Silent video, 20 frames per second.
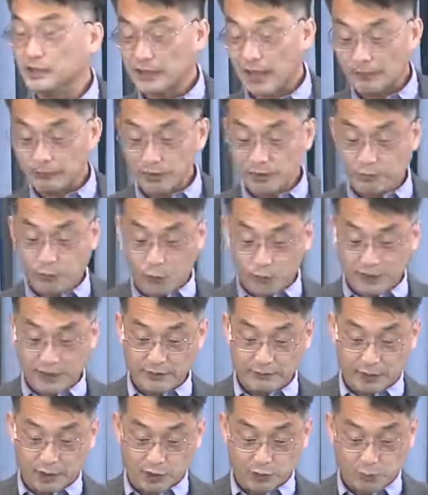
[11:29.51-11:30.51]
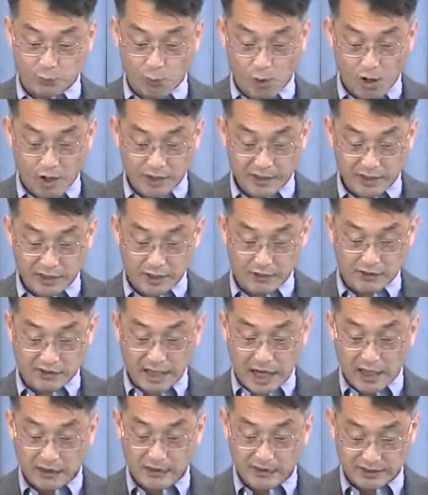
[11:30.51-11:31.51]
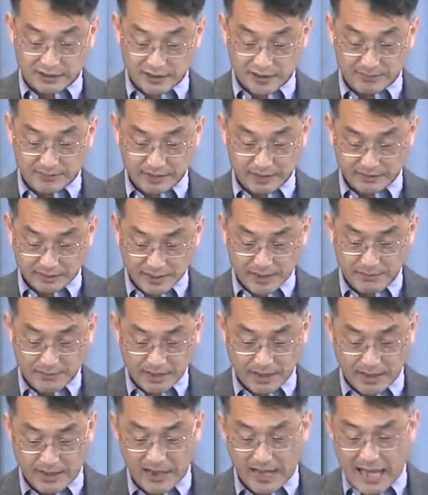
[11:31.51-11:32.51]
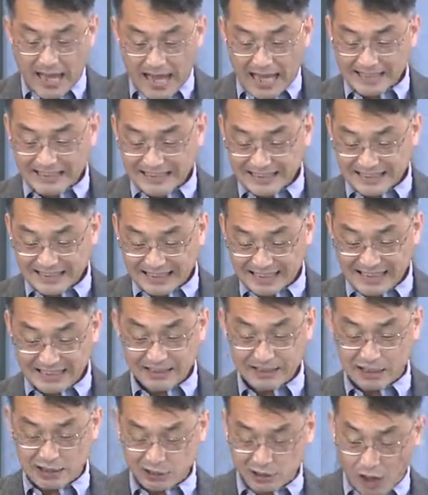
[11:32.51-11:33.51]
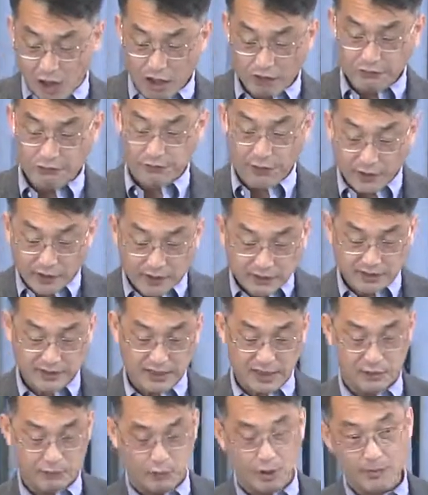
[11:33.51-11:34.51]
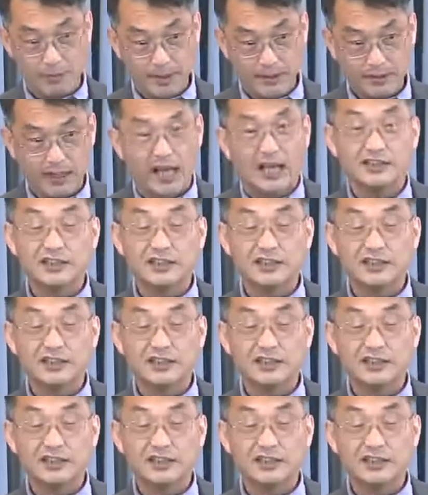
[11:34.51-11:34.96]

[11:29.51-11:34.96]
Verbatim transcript: Chapter 14, verse 1, he goes down to Timnah and sees a young Philistine woman.